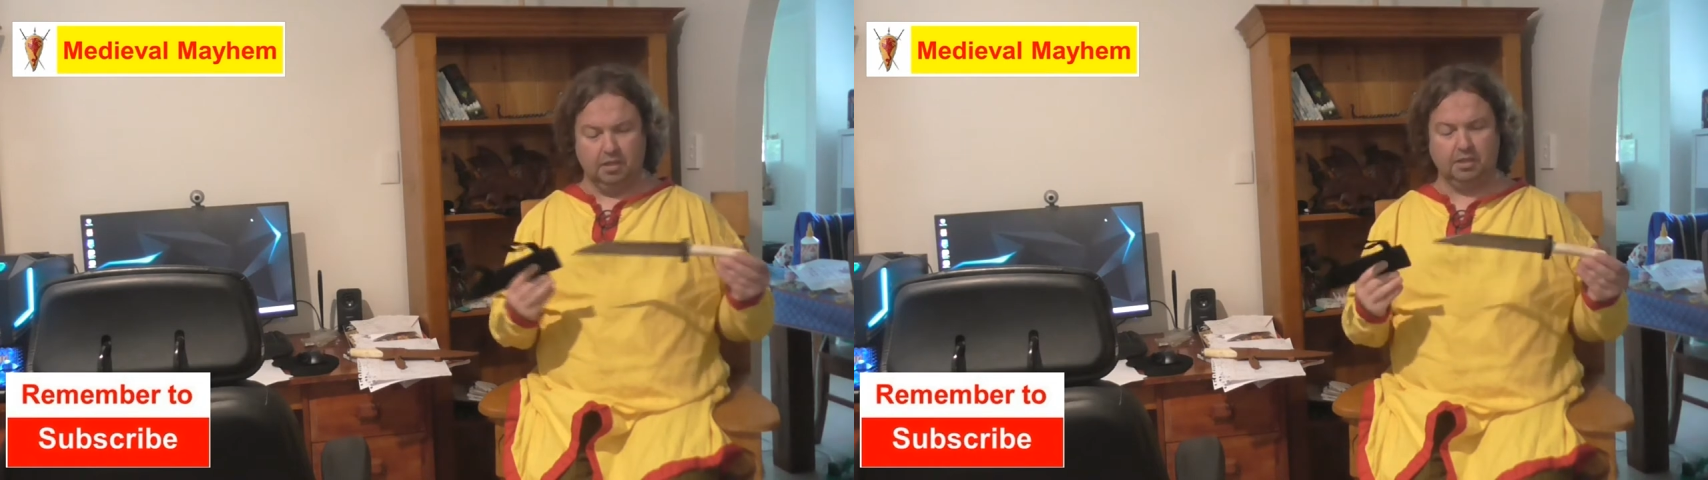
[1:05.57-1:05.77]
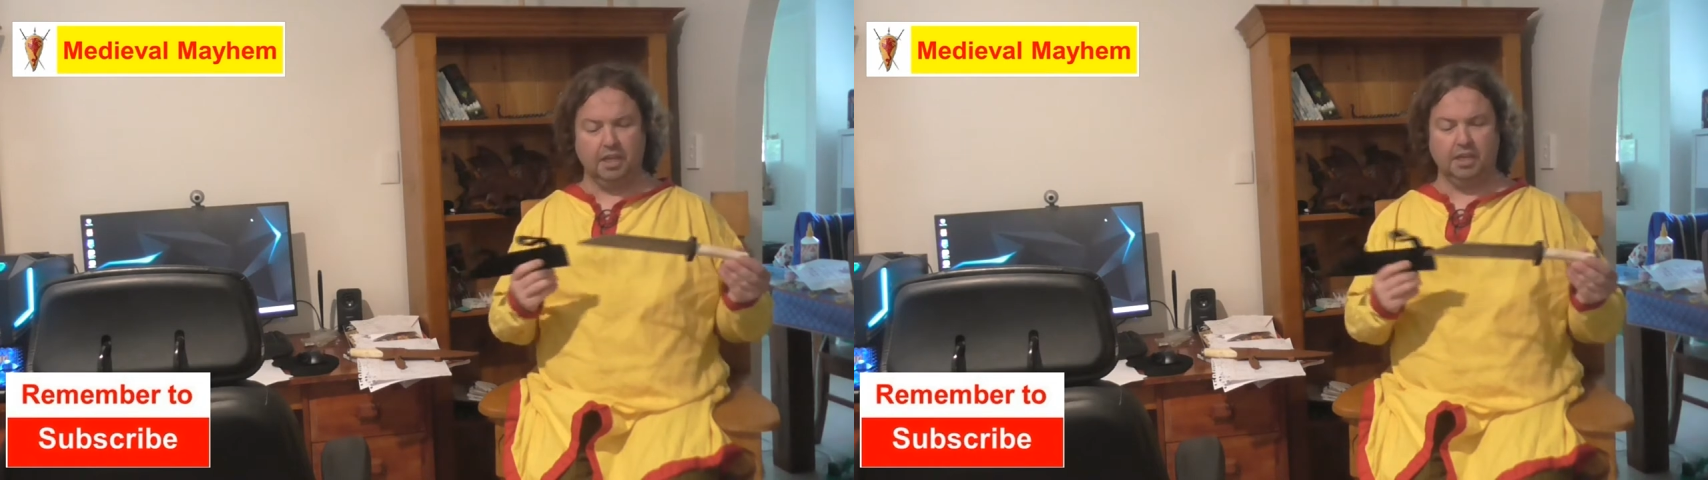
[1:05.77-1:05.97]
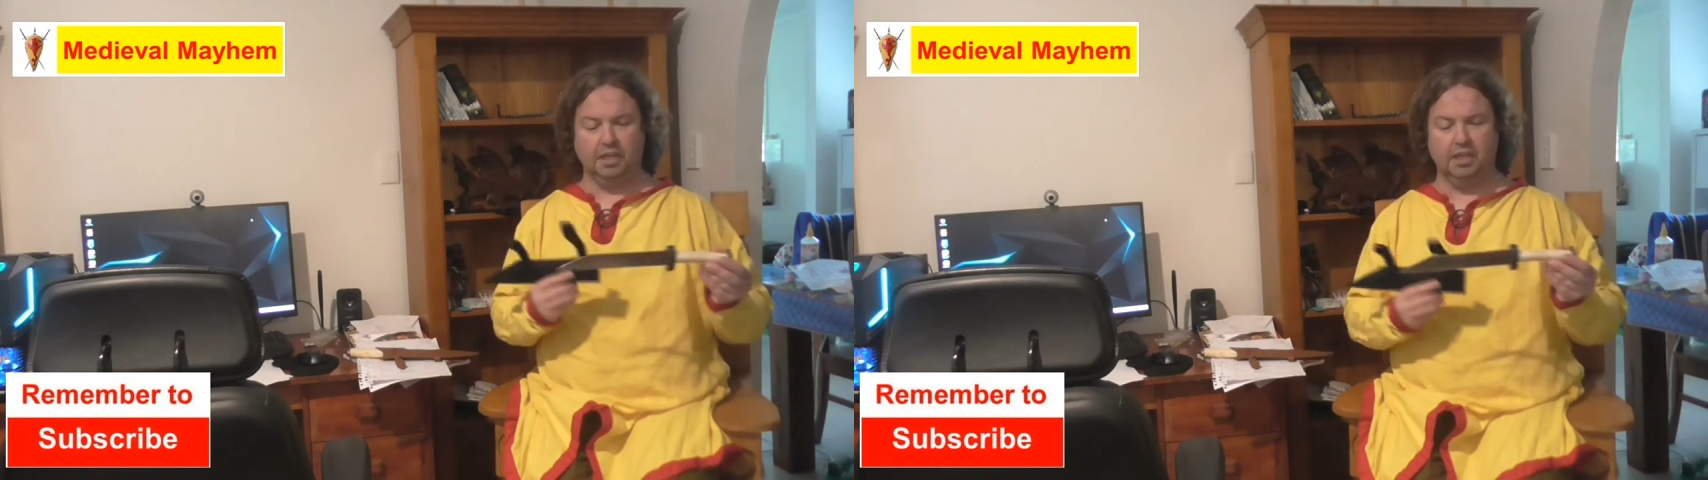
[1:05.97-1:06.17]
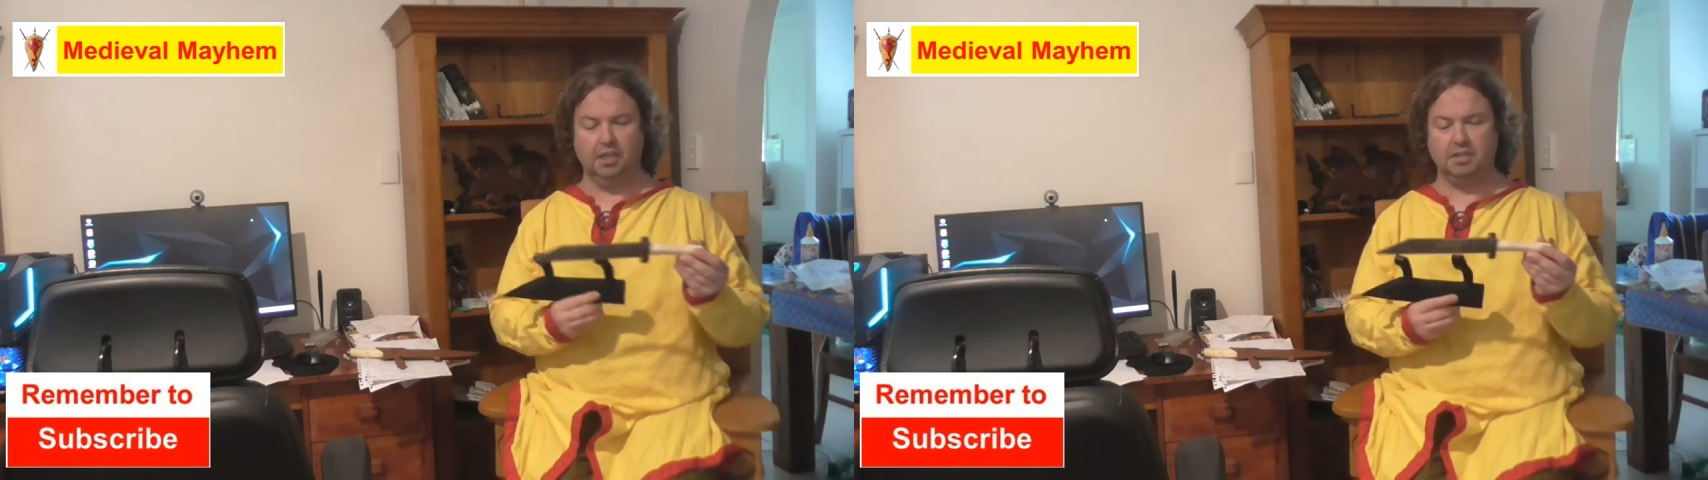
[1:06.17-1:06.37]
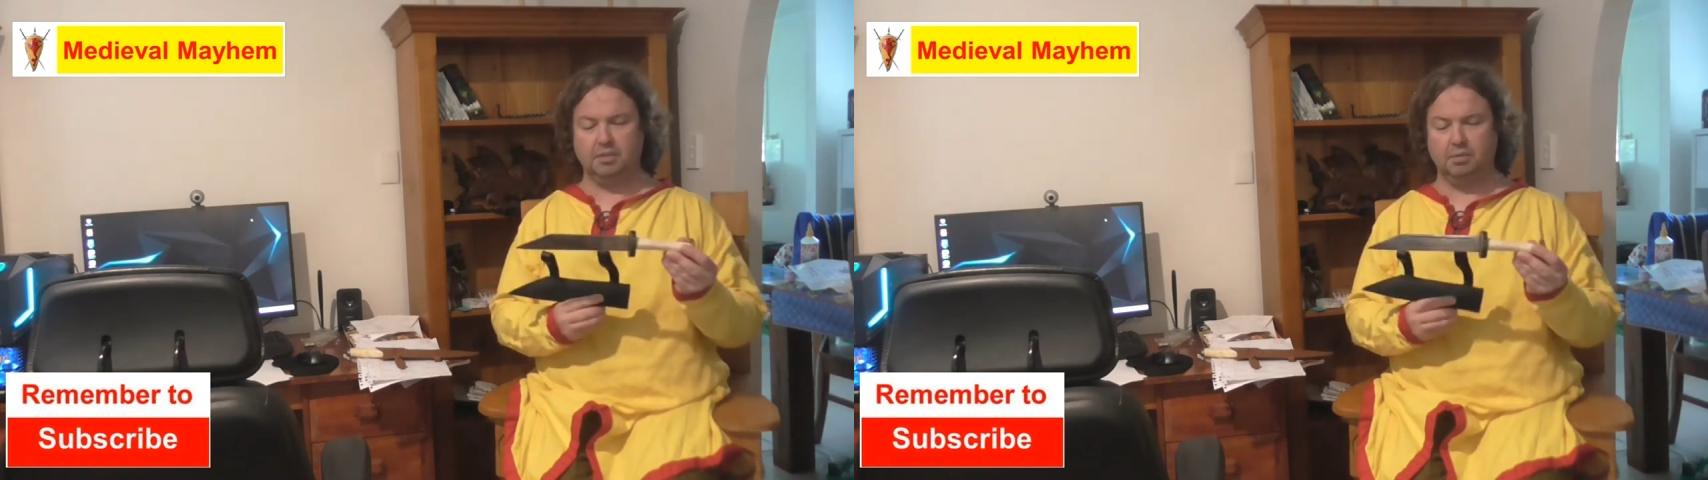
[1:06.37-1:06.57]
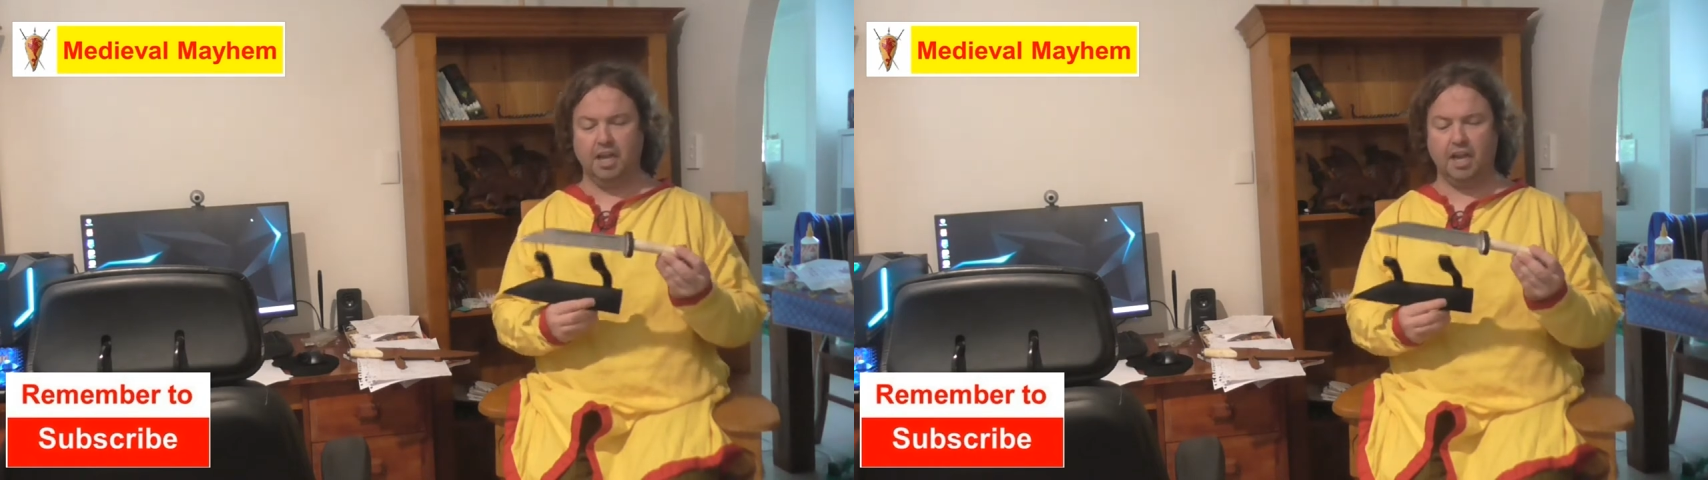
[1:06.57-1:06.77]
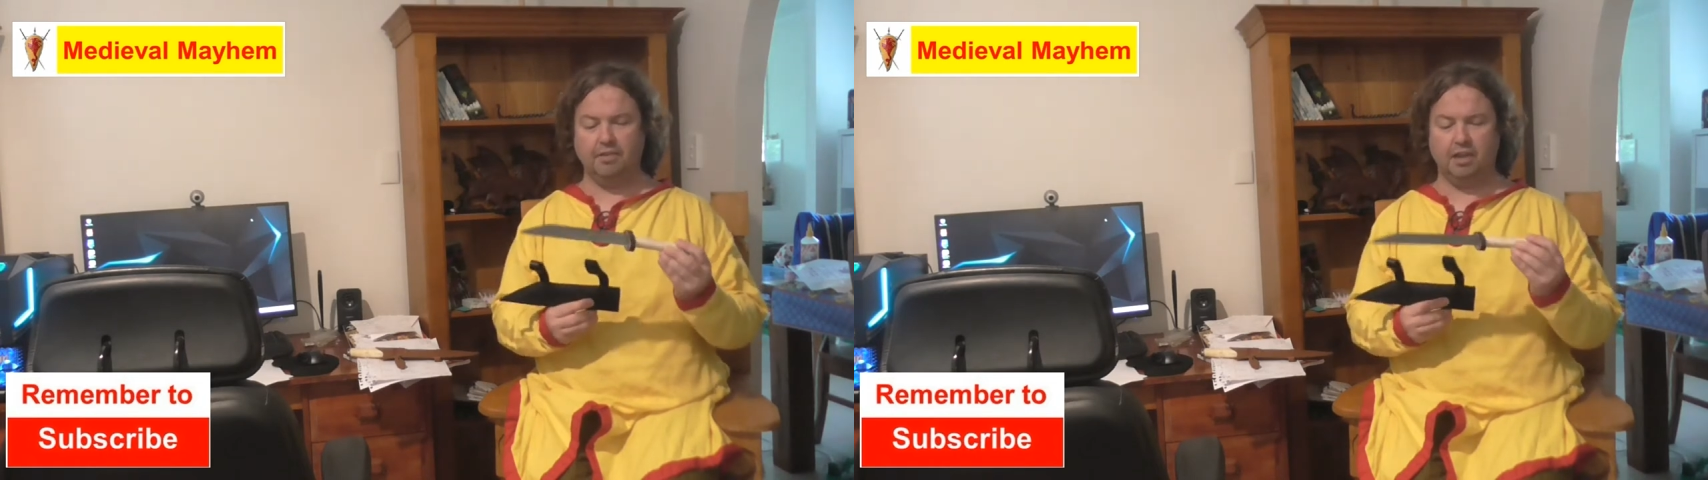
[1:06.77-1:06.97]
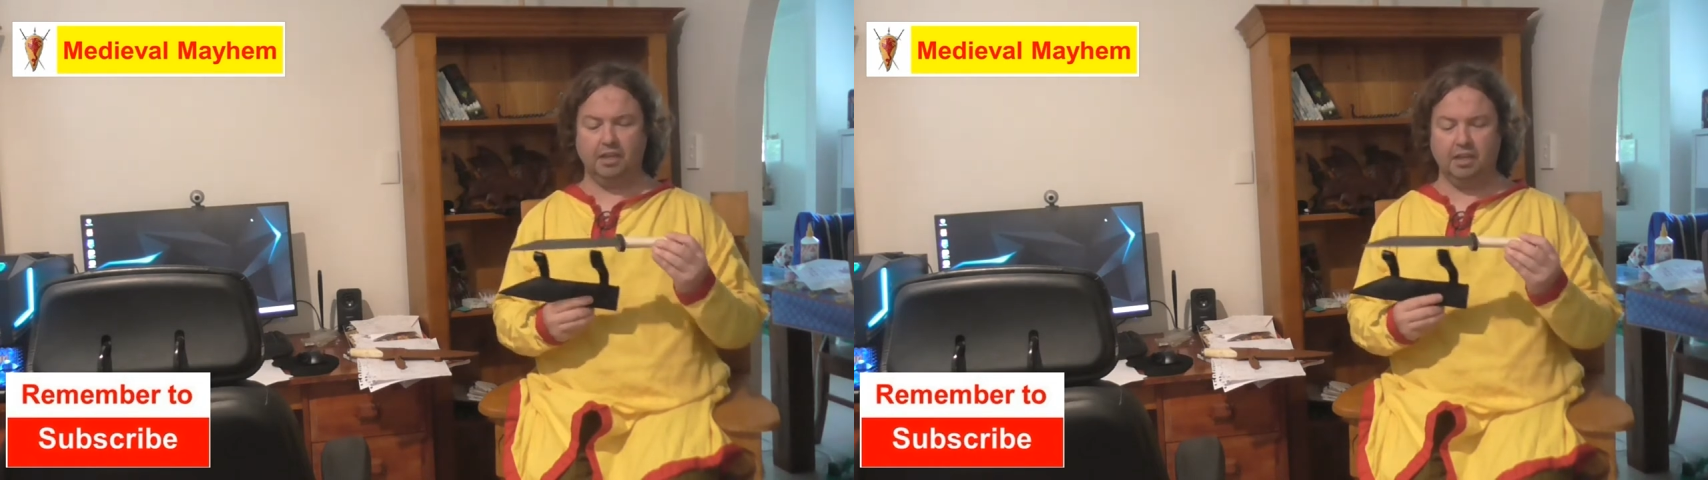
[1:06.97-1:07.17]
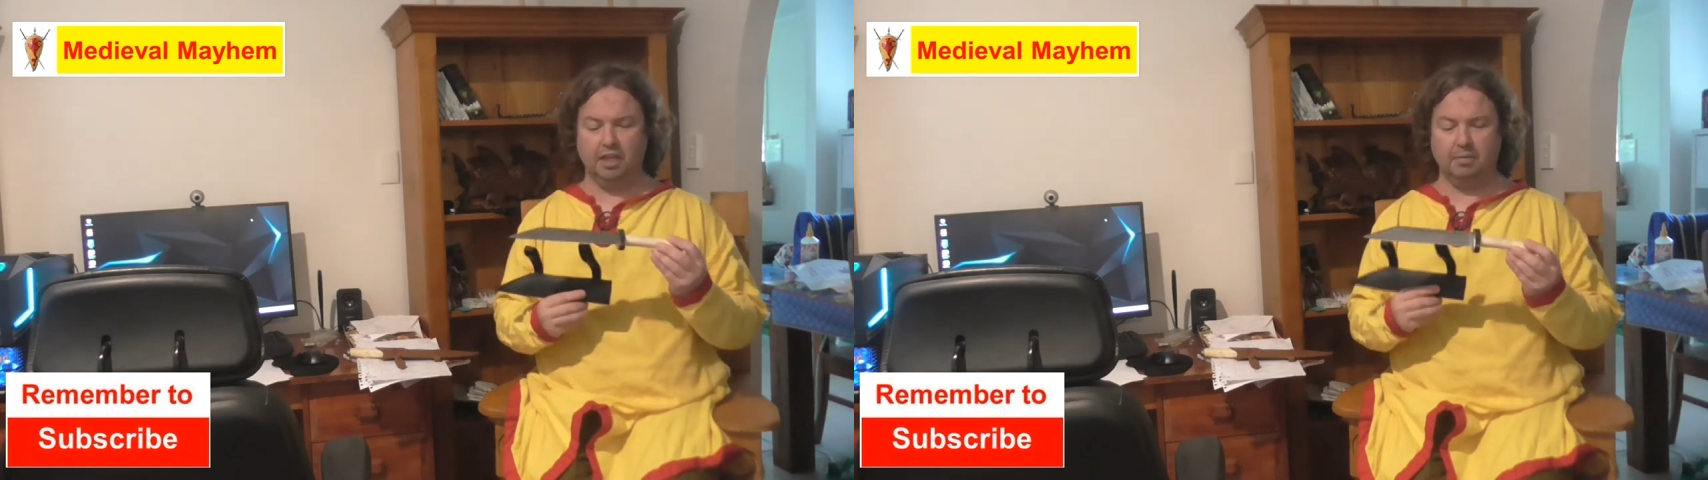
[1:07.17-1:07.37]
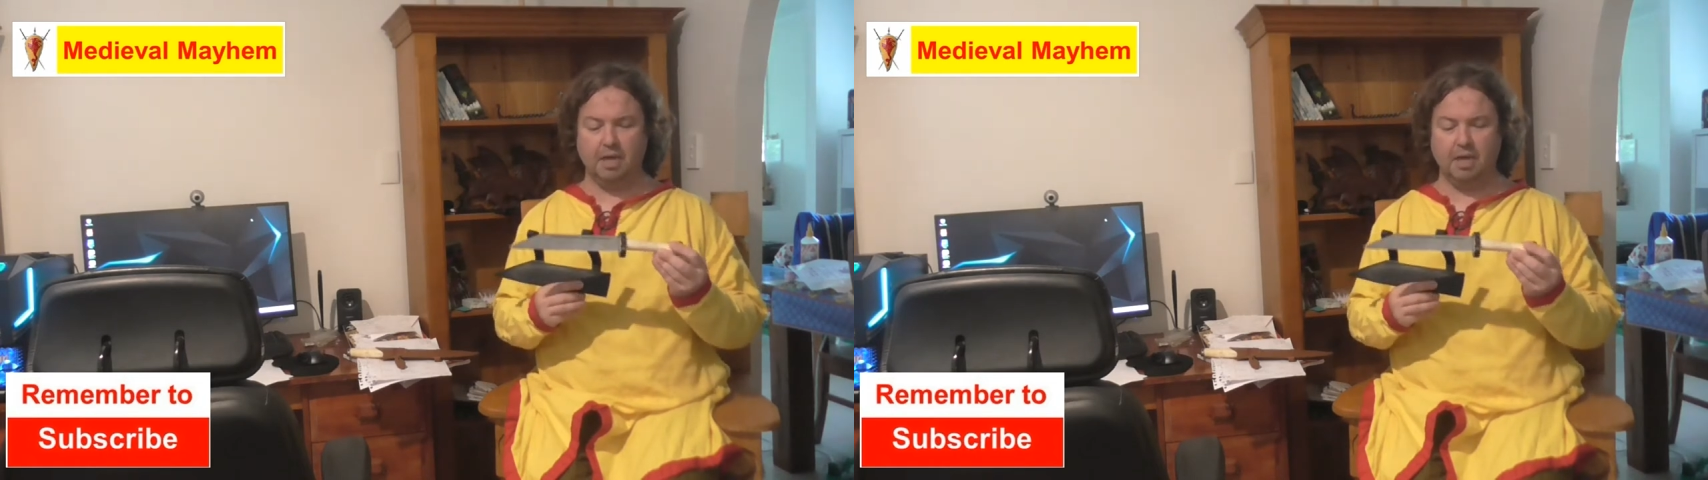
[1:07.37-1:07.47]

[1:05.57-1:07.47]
Okay, so we have a,